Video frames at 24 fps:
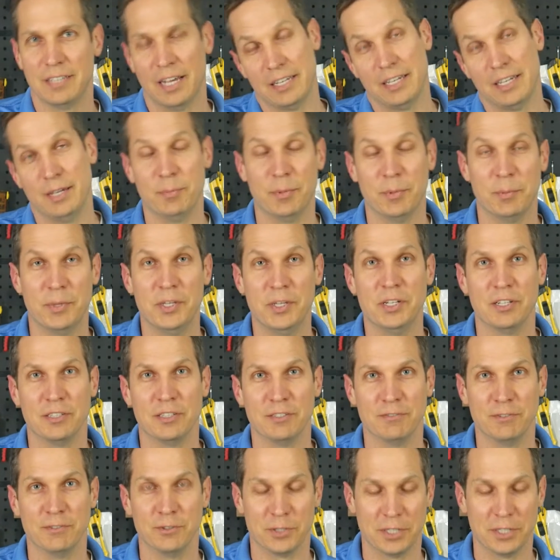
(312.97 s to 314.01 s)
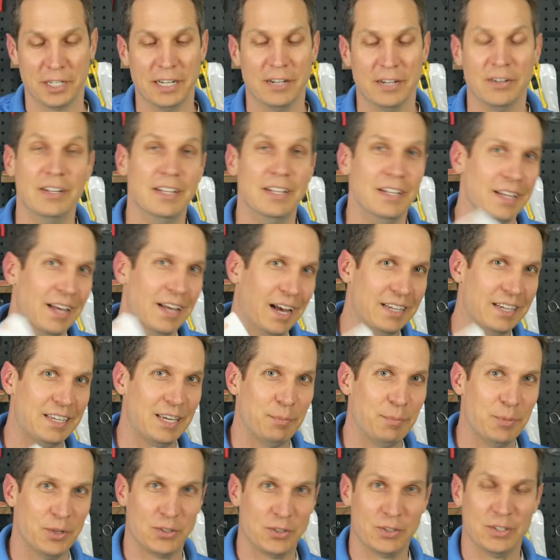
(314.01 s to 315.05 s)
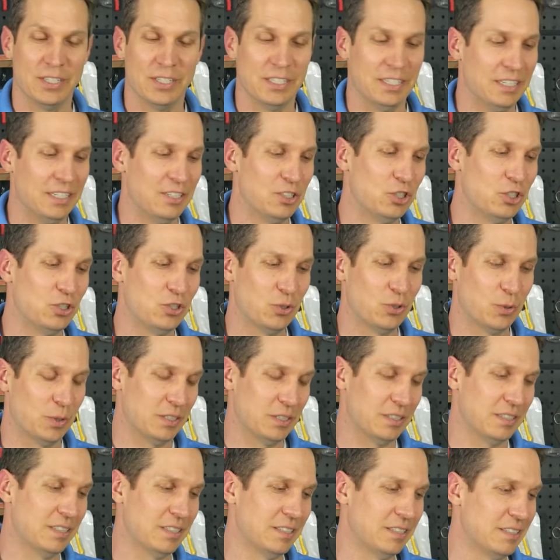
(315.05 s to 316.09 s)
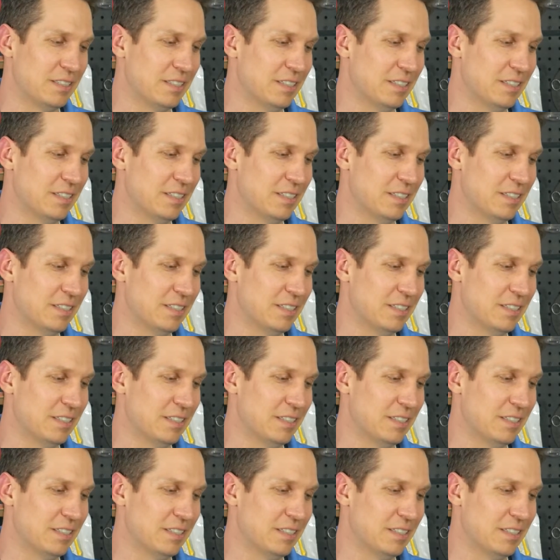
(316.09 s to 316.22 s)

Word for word: I keep a pin on the floor now. I keep a really short